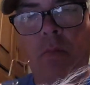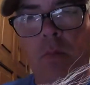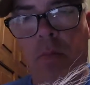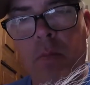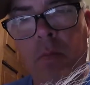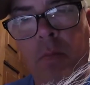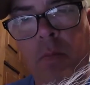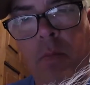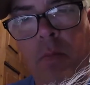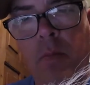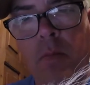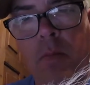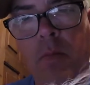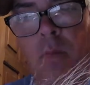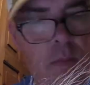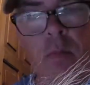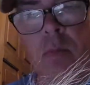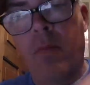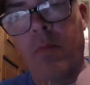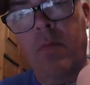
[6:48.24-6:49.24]

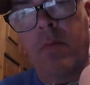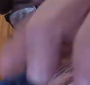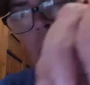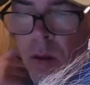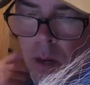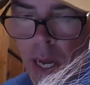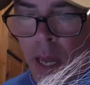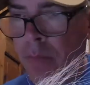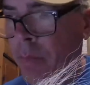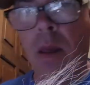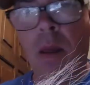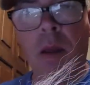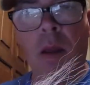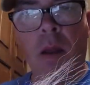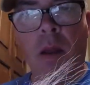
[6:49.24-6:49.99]
Nothing is said.